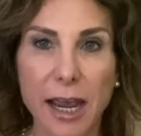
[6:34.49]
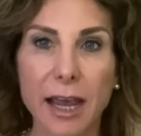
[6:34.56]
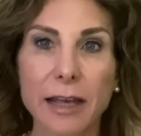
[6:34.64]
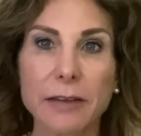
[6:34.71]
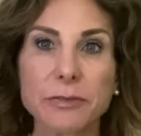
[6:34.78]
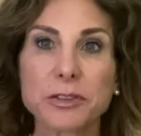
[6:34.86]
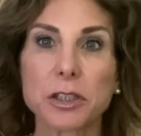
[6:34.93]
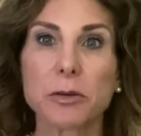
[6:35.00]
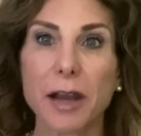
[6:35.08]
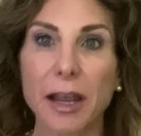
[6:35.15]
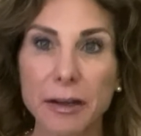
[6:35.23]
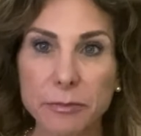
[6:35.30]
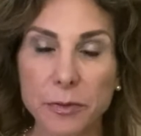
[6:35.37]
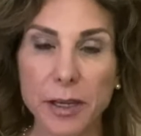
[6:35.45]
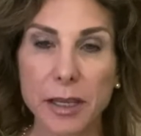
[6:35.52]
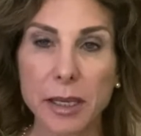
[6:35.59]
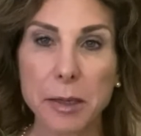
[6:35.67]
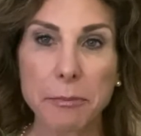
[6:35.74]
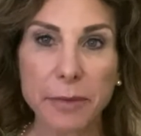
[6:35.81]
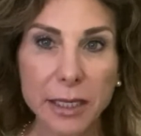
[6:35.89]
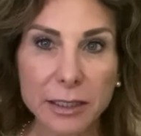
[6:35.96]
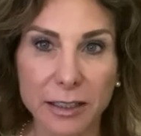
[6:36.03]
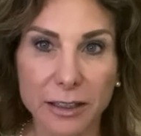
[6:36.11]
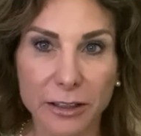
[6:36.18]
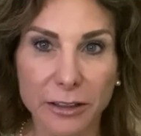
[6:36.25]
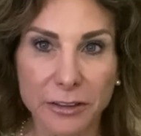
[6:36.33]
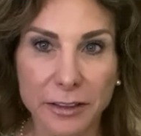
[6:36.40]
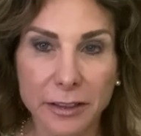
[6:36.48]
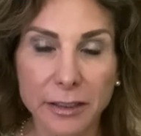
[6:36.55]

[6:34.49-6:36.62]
after every meal.